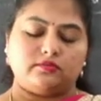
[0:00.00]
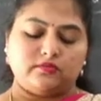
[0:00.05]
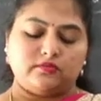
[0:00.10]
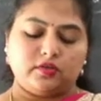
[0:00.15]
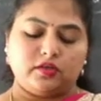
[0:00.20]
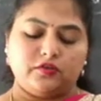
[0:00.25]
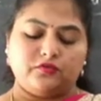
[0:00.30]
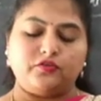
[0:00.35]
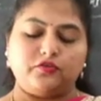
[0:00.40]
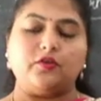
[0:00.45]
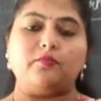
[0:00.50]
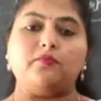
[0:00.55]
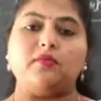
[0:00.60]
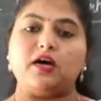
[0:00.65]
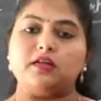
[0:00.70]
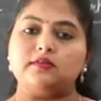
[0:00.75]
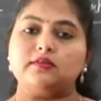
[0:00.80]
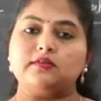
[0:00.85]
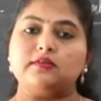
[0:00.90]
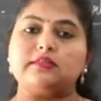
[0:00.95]
if your
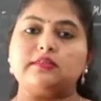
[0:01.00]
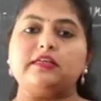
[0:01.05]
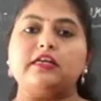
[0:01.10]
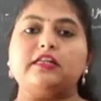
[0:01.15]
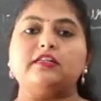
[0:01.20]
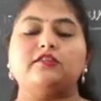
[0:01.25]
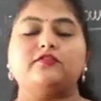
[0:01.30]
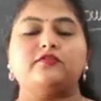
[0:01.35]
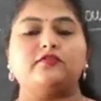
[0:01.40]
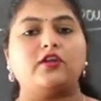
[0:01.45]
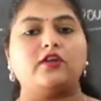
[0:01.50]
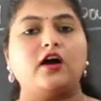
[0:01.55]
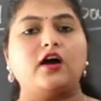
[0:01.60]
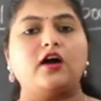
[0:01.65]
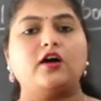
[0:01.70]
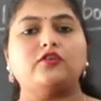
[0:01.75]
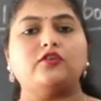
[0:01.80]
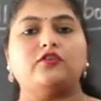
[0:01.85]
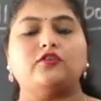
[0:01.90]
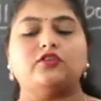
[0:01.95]
mother sells
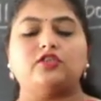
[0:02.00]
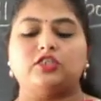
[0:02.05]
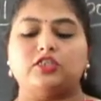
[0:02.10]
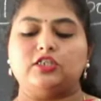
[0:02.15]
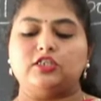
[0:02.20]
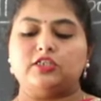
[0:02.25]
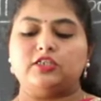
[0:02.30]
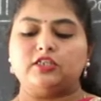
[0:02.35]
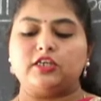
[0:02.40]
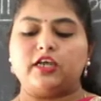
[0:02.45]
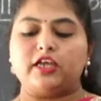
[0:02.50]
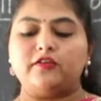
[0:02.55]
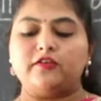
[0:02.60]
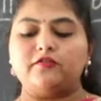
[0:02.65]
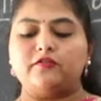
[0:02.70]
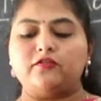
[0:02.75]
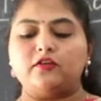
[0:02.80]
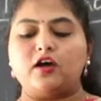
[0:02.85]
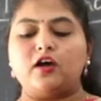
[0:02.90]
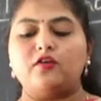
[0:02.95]
flower or she is
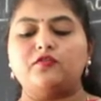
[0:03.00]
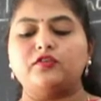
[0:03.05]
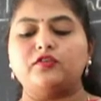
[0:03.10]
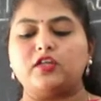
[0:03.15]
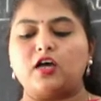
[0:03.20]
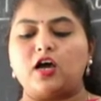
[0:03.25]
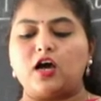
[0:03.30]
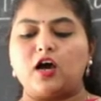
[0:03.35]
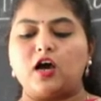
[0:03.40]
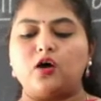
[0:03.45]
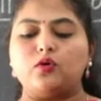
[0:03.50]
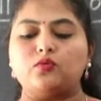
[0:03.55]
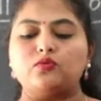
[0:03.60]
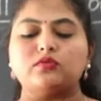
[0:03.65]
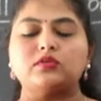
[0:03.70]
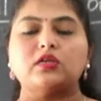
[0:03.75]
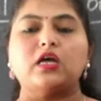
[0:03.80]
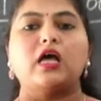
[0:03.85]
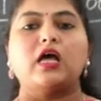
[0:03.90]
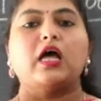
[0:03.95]
tying flower for the
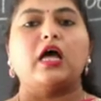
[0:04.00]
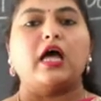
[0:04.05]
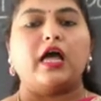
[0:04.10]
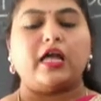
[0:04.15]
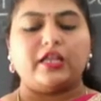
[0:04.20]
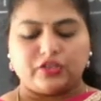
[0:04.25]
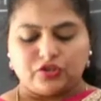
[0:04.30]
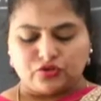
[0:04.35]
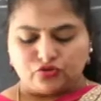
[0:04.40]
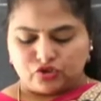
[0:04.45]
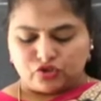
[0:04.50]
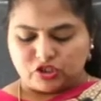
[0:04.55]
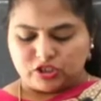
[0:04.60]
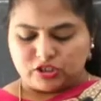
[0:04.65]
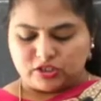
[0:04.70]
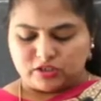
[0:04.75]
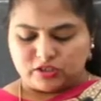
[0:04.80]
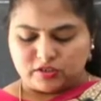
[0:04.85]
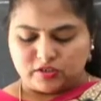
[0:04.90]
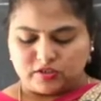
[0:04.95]
house and you
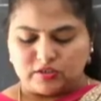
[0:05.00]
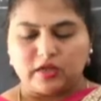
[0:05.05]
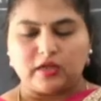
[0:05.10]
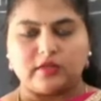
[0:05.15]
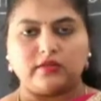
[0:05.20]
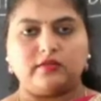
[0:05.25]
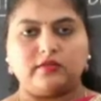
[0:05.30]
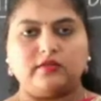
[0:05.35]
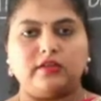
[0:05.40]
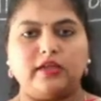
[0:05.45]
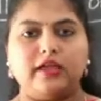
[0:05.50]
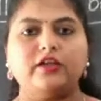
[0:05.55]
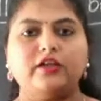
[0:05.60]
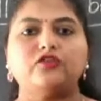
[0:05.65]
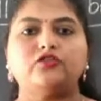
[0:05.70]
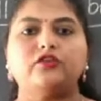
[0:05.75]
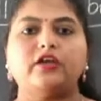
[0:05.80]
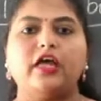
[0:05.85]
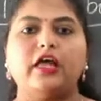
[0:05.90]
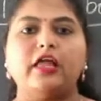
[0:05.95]
children are there
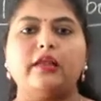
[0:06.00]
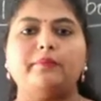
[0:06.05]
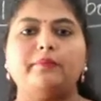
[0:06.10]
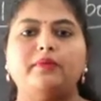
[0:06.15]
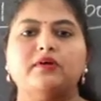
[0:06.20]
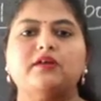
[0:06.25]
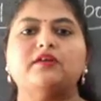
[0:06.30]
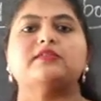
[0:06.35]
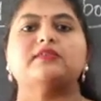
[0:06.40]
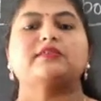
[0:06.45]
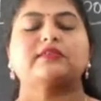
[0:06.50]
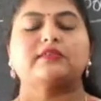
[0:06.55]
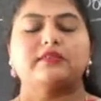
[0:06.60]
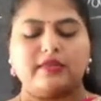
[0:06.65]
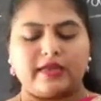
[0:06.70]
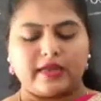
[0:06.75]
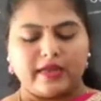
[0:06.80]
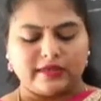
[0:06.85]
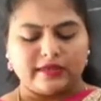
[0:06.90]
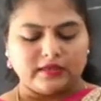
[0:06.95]
to help her, it's
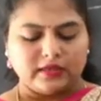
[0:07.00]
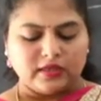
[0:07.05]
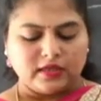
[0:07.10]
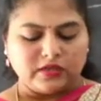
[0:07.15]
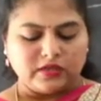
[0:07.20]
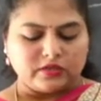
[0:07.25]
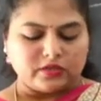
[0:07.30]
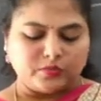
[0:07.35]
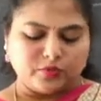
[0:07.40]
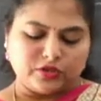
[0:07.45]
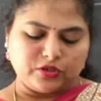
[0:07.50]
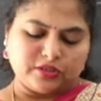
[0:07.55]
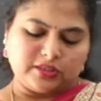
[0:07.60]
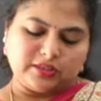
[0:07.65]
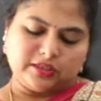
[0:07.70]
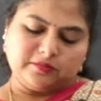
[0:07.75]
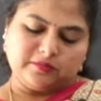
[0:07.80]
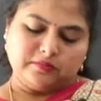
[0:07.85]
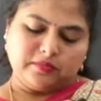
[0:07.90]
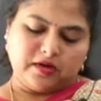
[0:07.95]
great. So put a
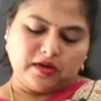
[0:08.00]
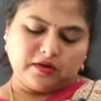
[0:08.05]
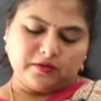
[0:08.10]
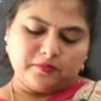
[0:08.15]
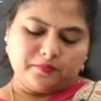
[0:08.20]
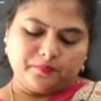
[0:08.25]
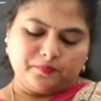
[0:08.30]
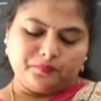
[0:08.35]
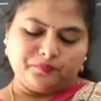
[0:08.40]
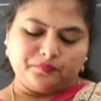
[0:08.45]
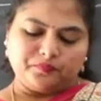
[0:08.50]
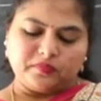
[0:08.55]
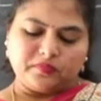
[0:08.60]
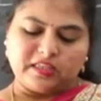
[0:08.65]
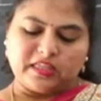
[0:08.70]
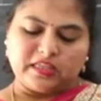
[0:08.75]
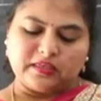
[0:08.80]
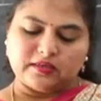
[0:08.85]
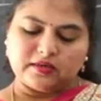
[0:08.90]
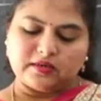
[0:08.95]
tick mark.
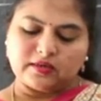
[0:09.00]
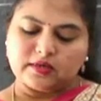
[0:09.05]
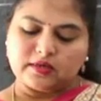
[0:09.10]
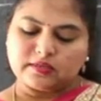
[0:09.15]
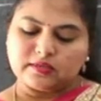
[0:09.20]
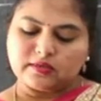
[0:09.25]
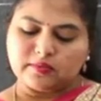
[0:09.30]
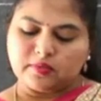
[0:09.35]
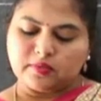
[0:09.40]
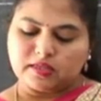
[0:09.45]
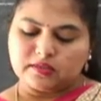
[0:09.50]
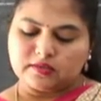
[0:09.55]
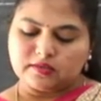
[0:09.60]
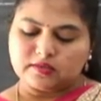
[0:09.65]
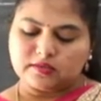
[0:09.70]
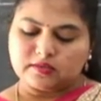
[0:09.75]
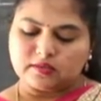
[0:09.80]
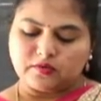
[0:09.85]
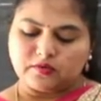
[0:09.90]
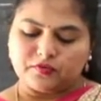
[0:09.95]
Then here's a
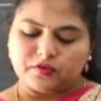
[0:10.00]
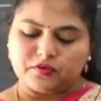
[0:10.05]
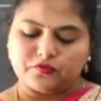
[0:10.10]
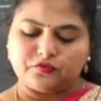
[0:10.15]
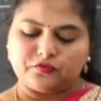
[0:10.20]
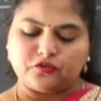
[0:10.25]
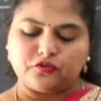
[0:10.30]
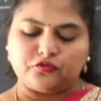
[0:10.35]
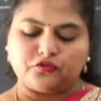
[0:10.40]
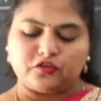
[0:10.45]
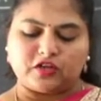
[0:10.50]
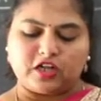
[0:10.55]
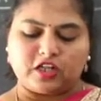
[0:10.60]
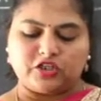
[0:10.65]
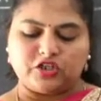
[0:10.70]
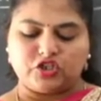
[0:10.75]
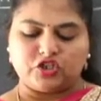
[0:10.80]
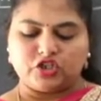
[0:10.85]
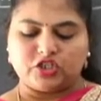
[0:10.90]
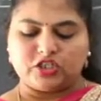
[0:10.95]
mother serving food for
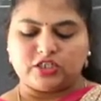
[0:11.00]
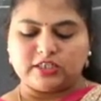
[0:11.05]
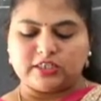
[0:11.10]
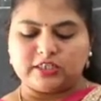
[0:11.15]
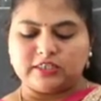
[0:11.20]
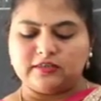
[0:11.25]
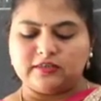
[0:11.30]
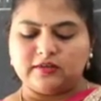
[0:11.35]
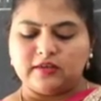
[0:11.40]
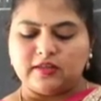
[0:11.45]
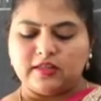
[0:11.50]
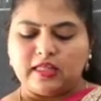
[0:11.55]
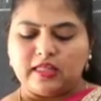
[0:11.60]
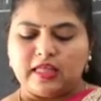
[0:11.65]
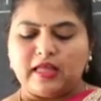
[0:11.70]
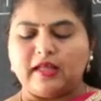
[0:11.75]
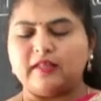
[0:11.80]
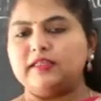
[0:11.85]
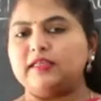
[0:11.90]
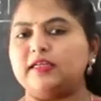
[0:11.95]
other children,
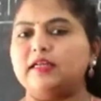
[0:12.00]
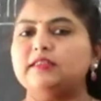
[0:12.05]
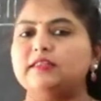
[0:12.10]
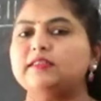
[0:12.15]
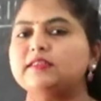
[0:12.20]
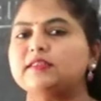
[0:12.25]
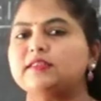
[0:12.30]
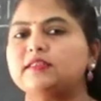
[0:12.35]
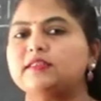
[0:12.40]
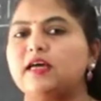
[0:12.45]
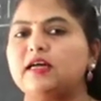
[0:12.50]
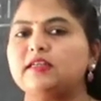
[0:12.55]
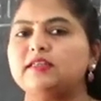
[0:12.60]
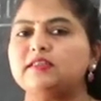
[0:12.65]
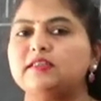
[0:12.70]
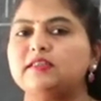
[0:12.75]
and the eldest son in